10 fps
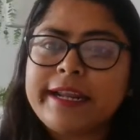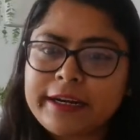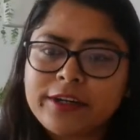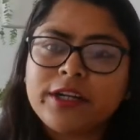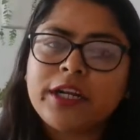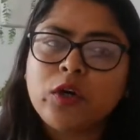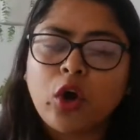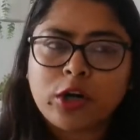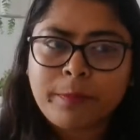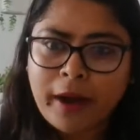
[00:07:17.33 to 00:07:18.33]
Later, it
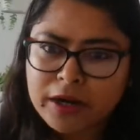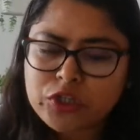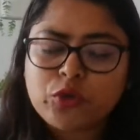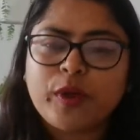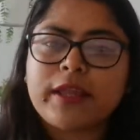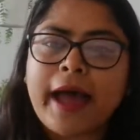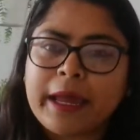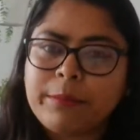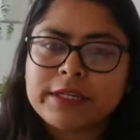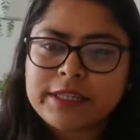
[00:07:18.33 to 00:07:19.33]
got merged with
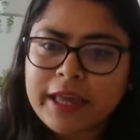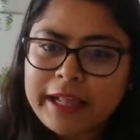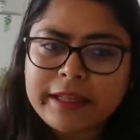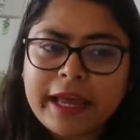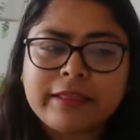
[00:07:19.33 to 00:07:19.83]
IMS Health,